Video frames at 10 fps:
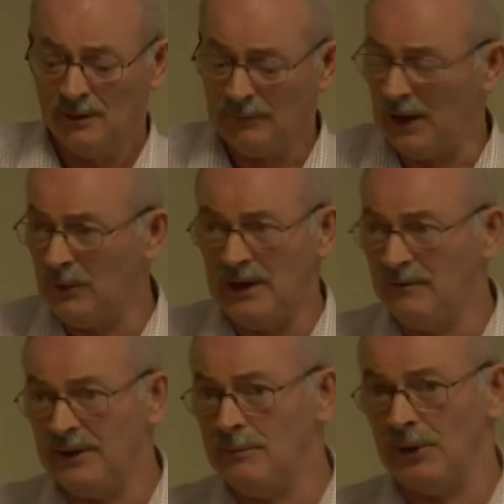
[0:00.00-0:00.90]
by way of
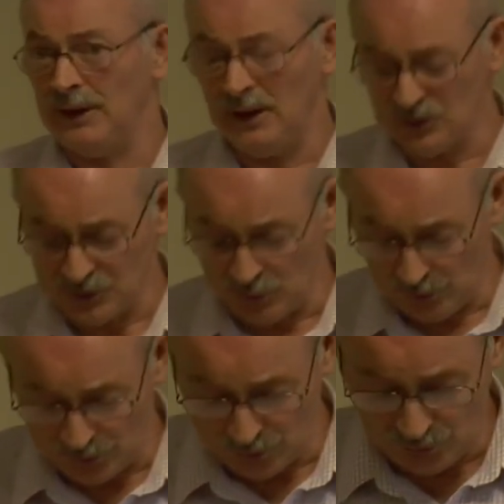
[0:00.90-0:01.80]
anybody else
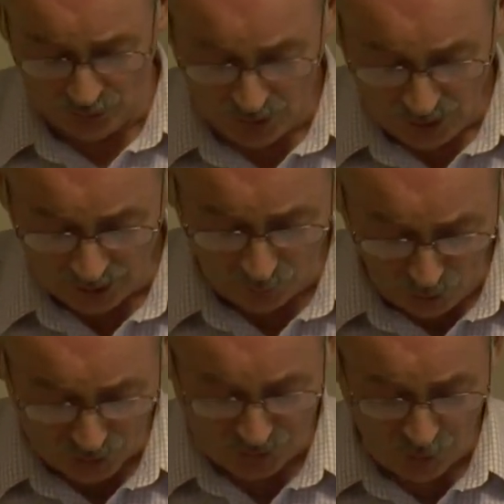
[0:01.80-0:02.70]
knowing who it
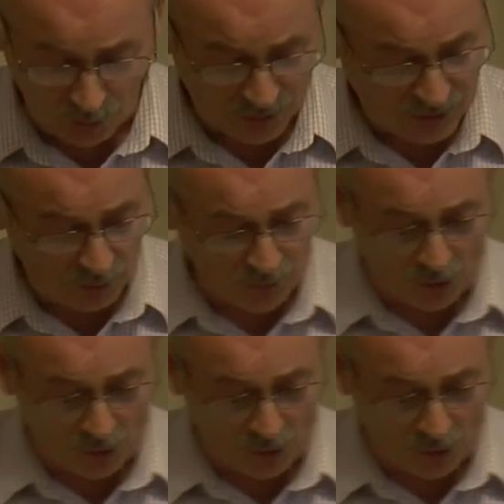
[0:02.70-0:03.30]
was or what was going